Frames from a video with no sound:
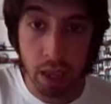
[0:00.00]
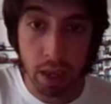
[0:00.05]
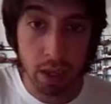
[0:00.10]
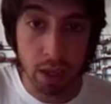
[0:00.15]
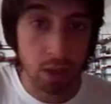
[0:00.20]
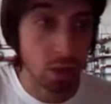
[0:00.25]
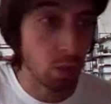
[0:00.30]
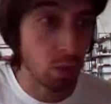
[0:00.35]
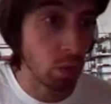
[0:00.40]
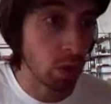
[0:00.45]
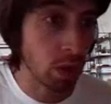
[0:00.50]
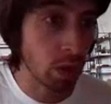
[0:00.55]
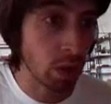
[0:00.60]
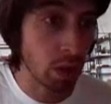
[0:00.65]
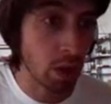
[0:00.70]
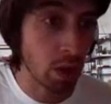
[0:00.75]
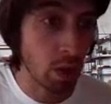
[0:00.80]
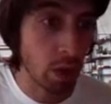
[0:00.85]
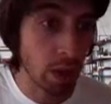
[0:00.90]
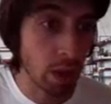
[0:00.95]
And we're
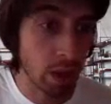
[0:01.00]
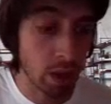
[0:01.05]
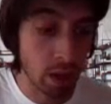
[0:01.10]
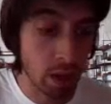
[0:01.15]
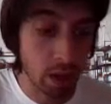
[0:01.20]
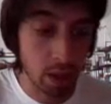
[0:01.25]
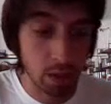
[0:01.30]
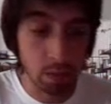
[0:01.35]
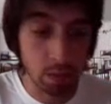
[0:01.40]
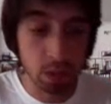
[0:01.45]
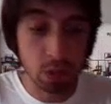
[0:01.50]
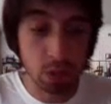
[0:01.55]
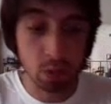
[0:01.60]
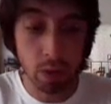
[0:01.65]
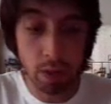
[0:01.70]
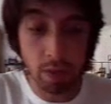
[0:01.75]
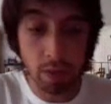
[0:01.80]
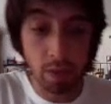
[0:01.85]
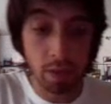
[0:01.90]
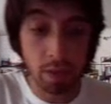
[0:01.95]
gonna go ahead and let me
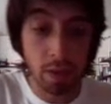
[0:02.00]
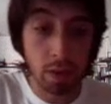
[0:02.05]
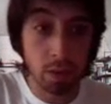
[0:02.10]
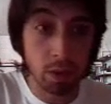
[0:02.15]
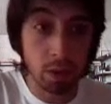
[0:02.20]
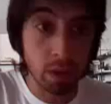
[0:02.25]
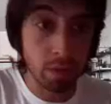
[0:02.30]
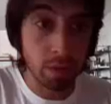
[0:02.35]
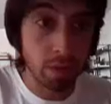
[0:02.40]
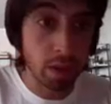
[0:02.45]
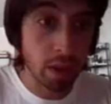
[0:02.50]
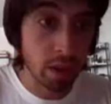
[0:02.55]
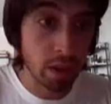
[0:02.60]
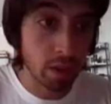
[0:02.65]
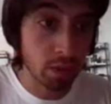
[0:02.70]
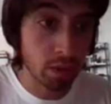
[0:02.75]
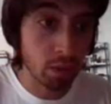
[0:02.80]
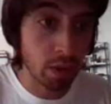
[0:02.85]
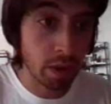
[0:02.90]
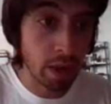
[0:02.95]
just write this out really
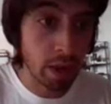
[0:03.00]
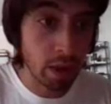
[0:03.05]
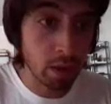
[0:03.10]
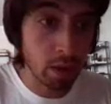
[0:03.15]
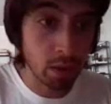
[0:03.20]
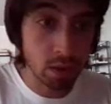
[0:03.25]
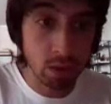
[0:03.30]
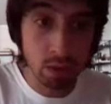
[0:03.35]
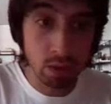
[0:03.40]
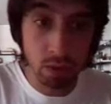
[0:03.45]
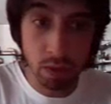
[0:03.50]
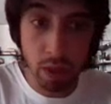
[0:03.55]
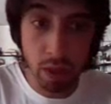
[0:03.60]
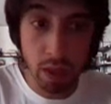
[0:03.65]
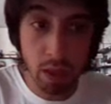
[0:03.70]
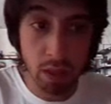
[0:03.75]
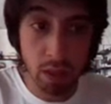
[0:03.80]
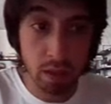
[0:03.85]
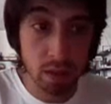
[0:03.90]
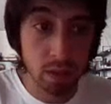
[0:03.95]
fast, write out
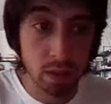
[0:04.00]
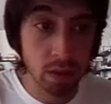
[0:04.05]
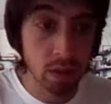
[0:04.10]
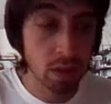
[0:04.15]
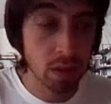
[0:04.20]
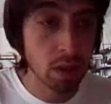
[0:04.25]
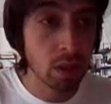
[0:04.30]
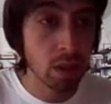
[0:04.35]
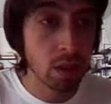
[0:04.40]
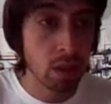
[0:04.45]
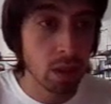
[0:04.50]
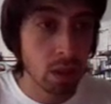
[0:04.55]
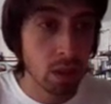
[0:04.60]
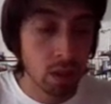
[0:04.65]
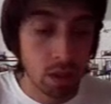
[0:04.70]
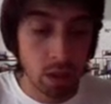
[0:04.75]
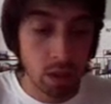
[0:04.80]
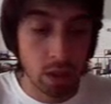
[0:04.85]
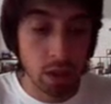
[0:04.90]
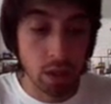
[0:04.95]
to that,
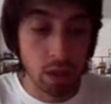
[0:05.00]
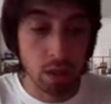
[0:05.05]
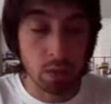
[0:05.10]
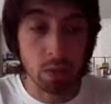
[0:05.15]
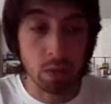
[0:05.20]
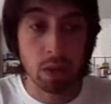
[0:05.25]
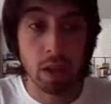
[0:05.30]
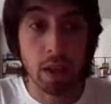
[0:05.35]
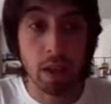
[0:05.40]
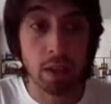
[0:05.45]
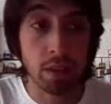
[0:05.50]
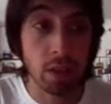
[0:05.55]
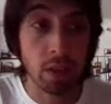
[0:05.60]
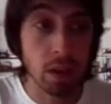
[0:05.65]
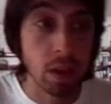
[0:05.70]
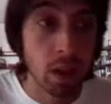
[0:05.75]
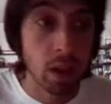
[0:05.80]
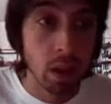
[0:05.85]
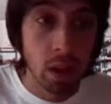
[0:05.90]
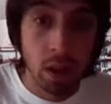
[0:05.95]
and we're gonna
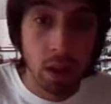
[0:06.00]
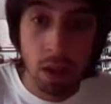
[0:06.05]
exit.